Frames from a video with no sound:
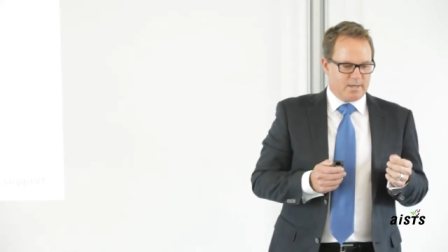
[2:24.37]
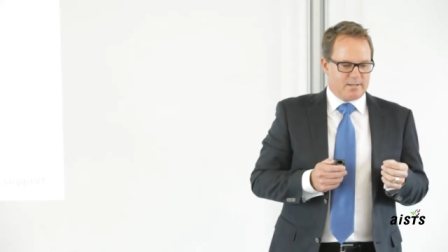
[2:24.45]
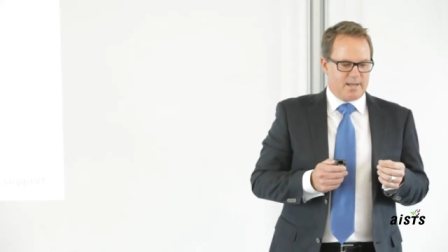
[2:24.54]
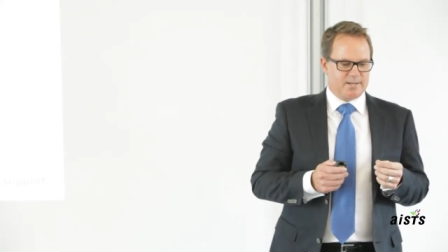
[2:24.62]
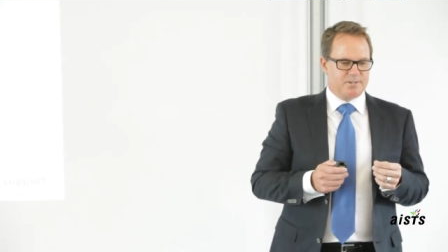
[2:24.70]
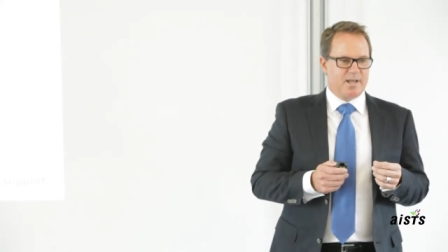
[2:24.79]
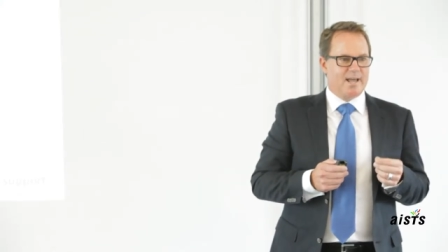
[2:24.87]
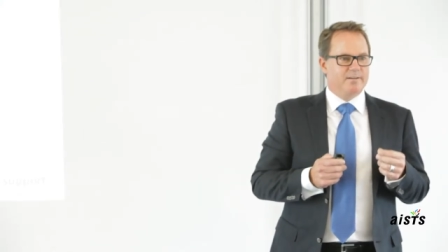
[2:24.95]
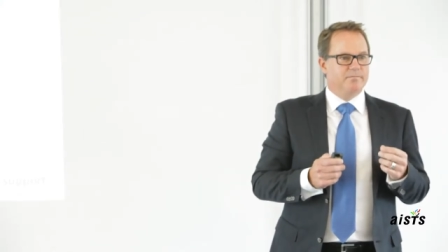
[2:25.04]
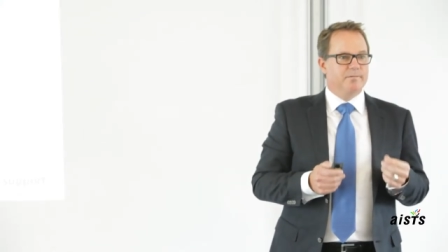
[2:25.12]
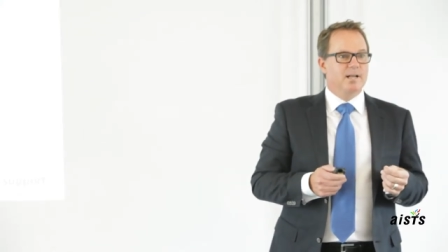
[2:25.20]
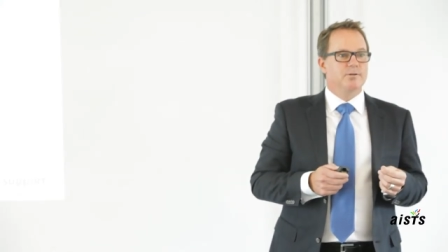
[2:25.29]
They had to
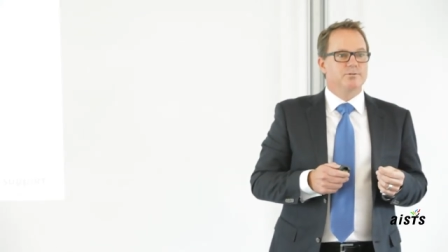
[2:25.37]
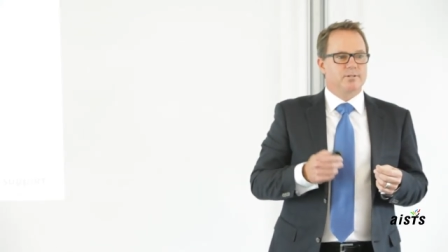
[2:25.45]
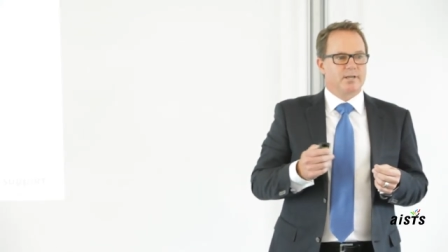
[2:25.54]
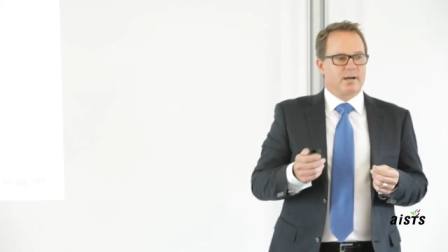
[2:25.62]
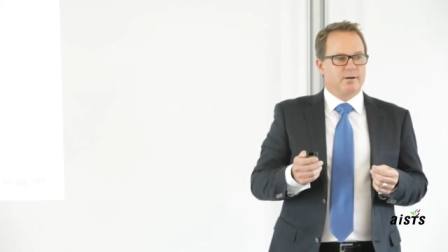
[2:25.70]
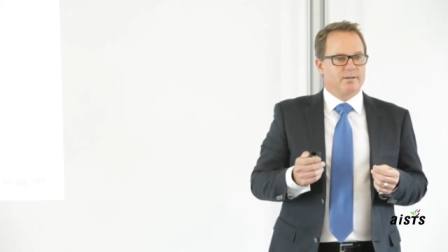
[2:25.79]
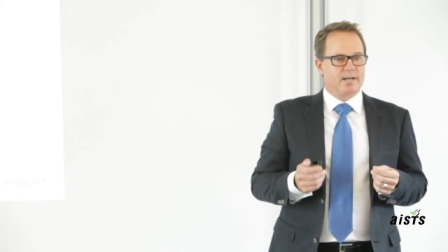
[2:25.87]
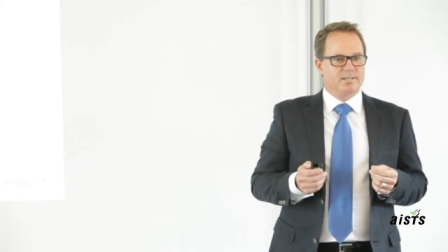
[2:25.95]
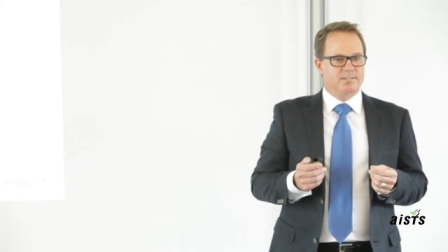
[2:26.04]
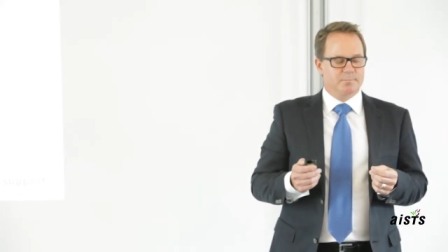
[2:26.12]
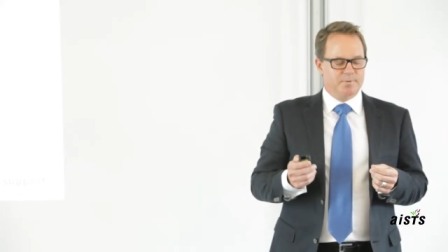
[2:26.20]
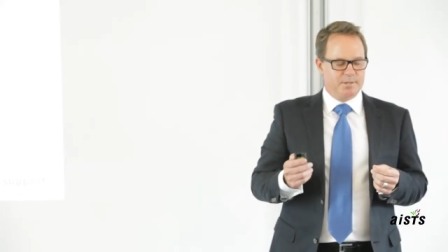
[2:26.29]
add value to the current
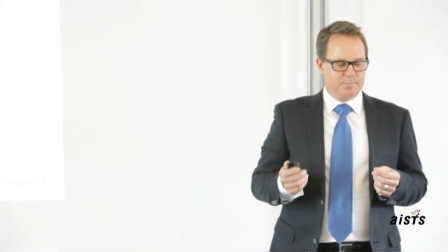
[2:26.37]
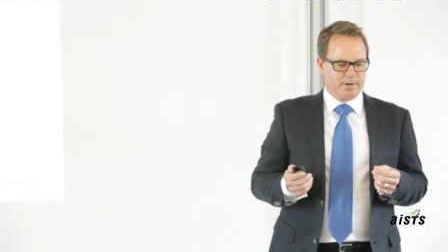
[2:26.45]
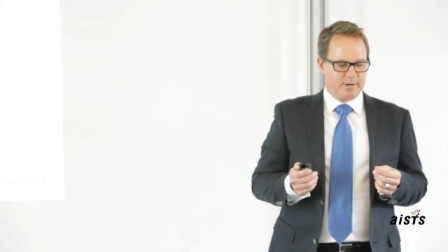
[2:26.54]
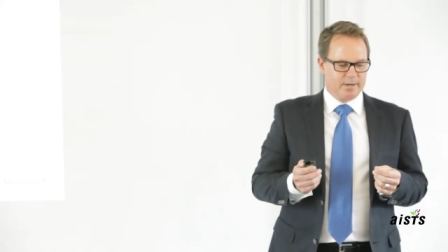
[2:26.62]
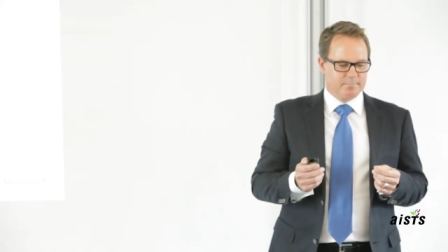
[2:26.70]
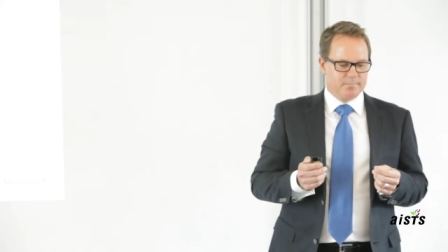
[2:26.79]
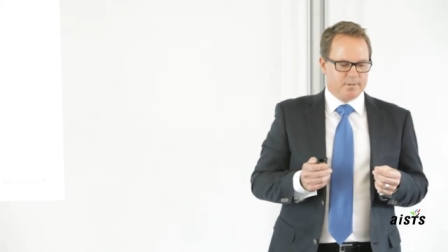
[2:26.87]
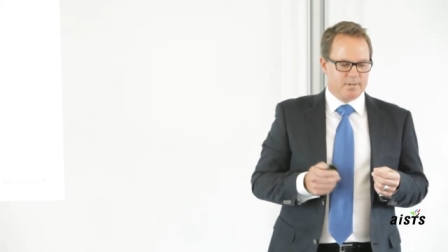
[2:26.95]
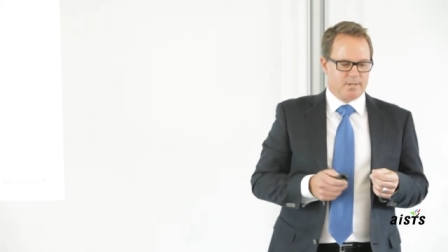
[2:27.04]
ACP program,